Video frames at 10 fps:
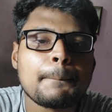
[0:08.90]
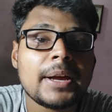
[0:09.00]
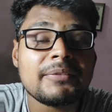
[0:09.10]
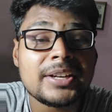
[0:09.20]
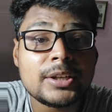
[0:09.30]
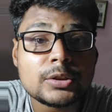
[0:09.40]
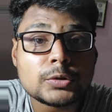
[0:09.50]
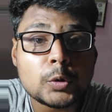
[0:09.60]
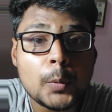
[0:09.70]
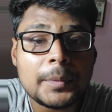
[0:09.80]
My
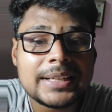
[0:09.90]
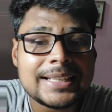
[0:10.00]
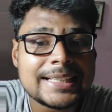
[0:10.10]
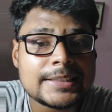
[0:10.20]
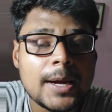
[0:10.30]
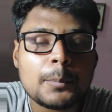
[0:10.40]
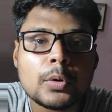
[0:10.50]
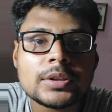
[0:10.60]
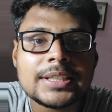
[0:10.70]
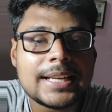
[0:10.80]
video's topic is
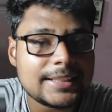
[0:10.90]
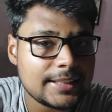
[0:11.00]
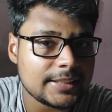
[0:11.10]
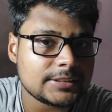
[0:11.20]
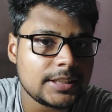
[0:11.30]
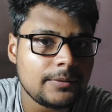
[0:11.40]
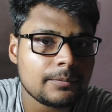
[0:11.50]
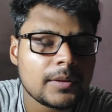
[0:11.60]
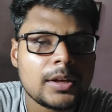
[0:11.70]
upon the res gestae.